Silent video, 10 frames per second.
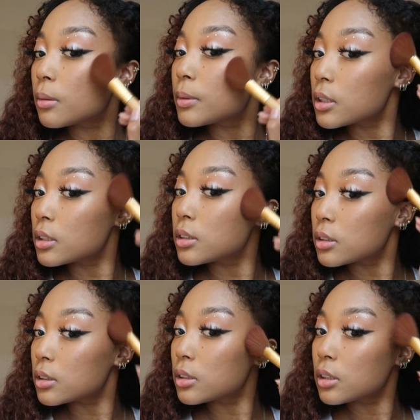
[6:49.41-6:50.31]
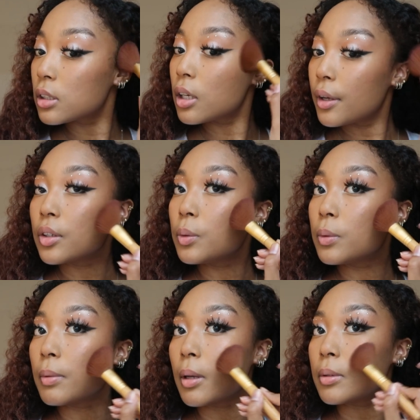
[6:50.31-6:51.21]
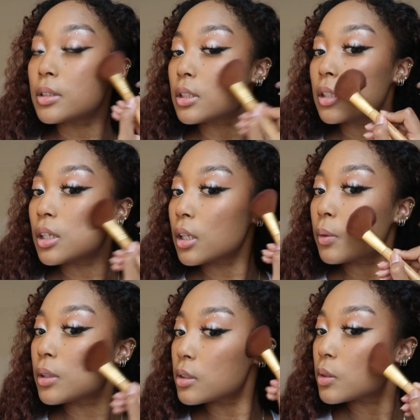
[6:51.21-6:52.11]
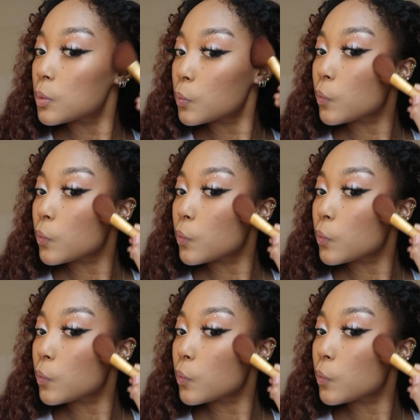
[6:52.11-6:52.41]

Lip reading: because you wouldn't be able to see it anyways.